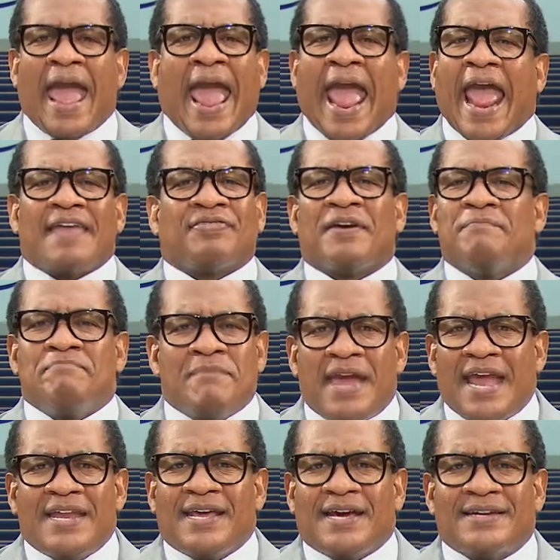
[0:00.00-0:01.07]
had the
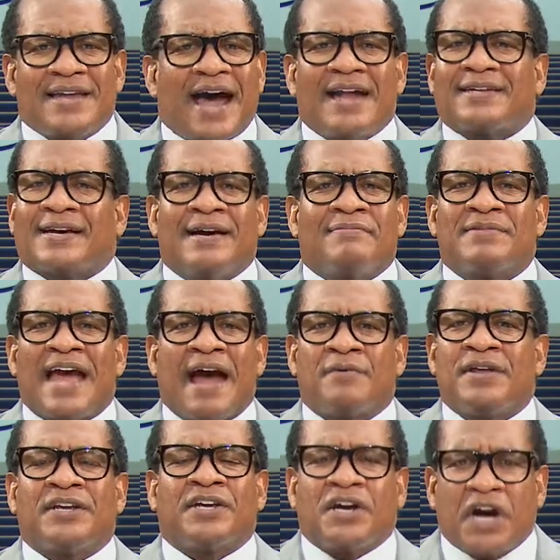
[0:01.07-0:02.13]
media not come
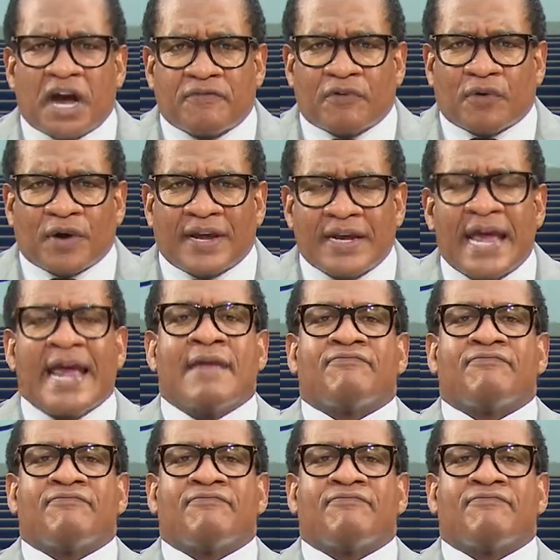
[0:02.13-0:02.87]
down and cover it.